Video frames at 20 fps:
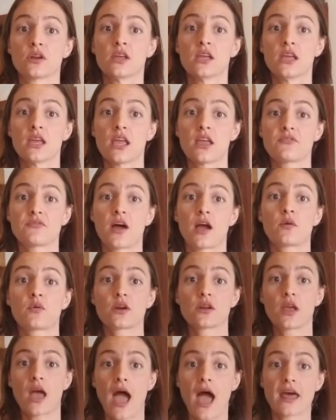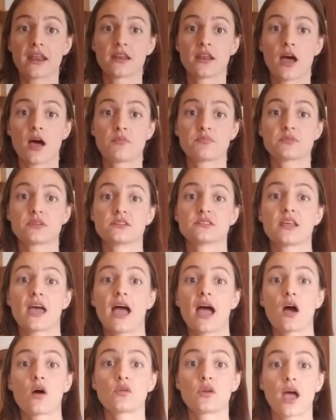If I were to add an up to
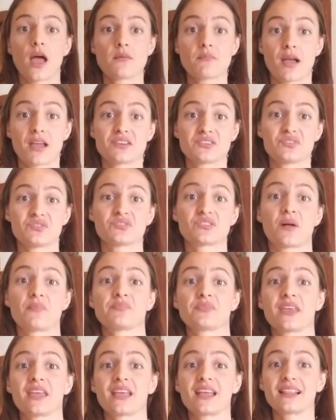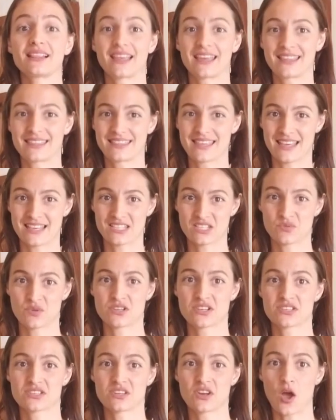down, I might do something like this, which is
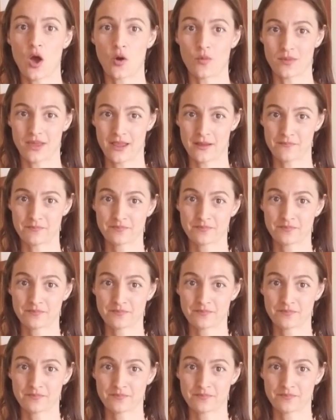an omi.